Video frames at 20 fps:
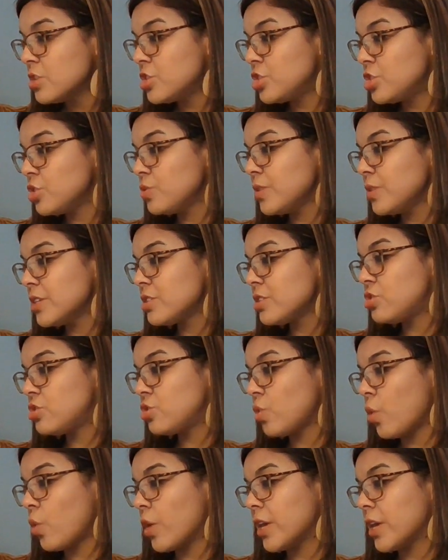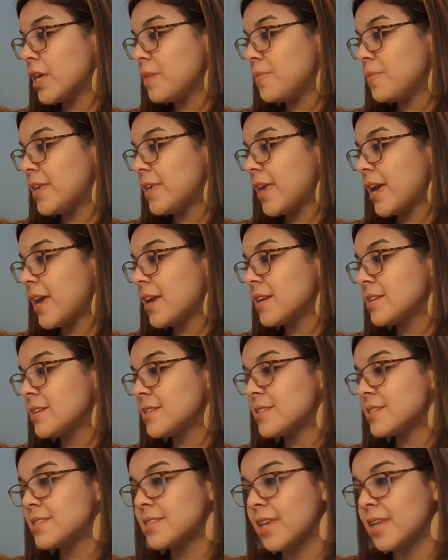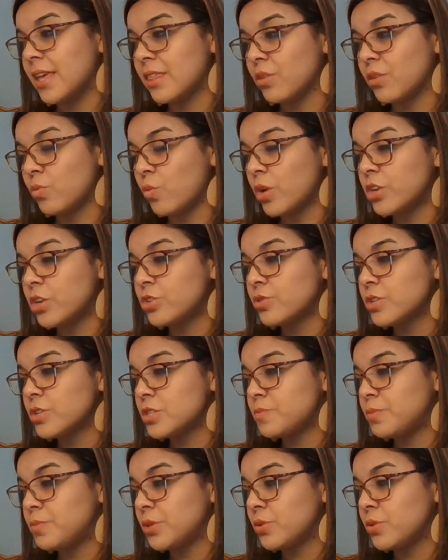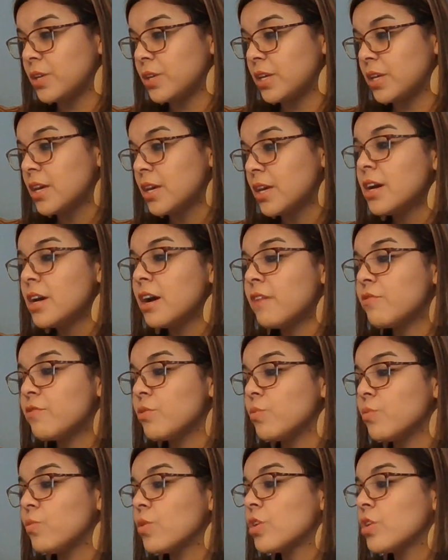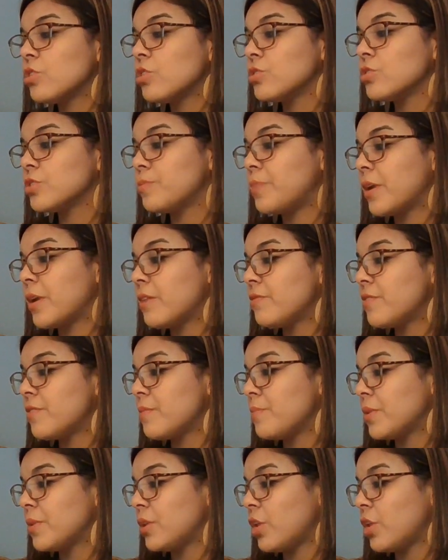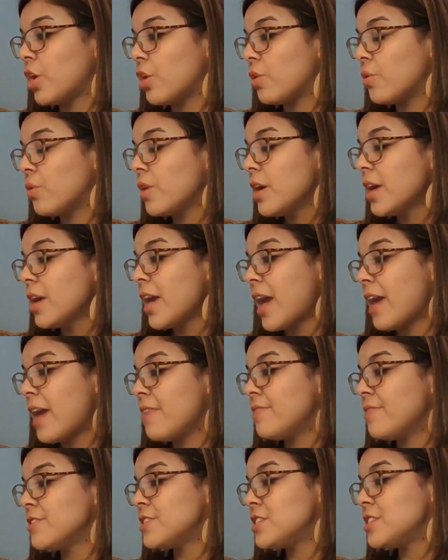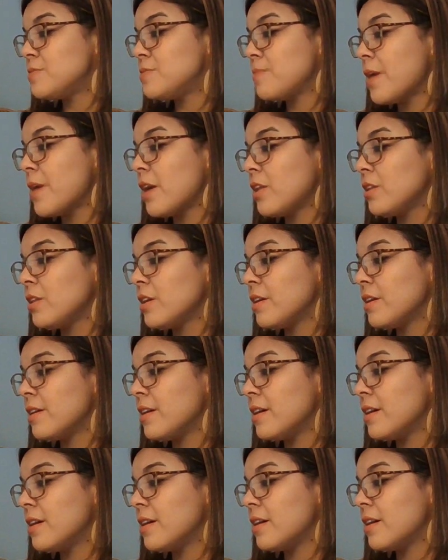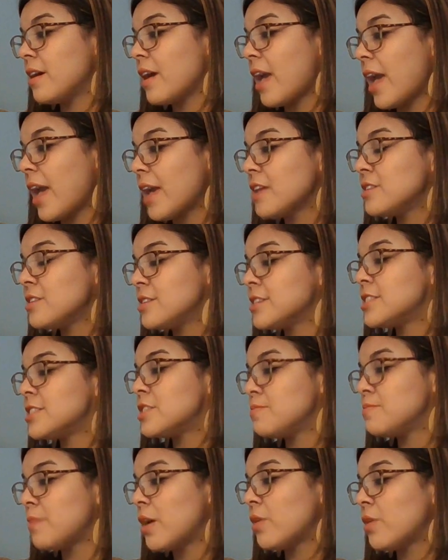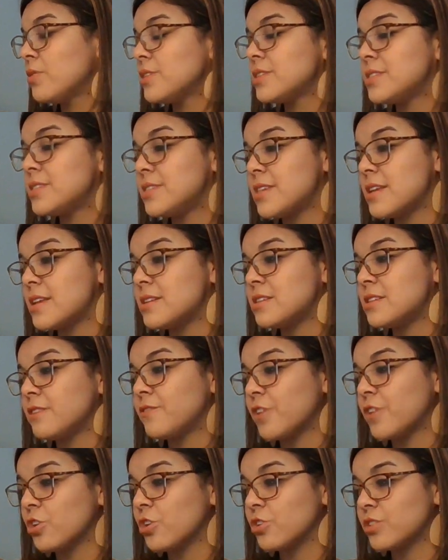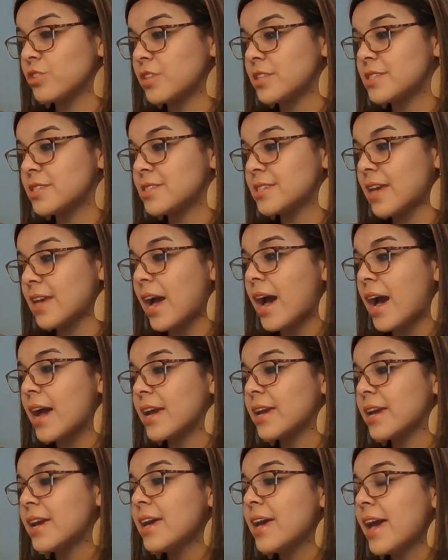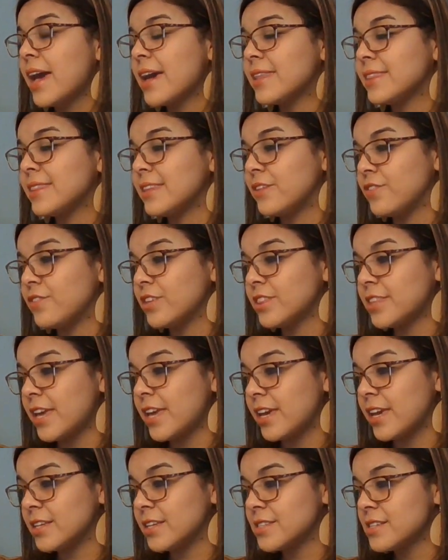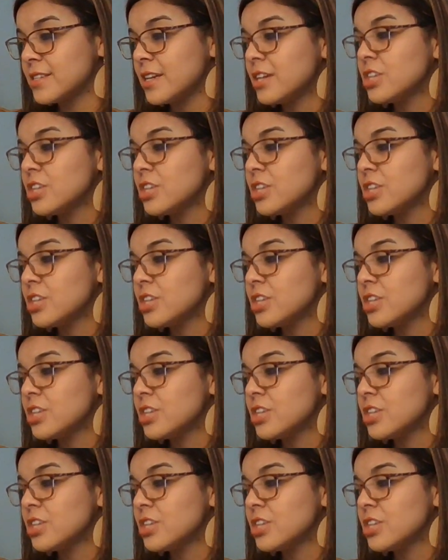To his joy, he began to see the wondrous beauty of the world above and below, and to smell the scent of earth and sky and living things.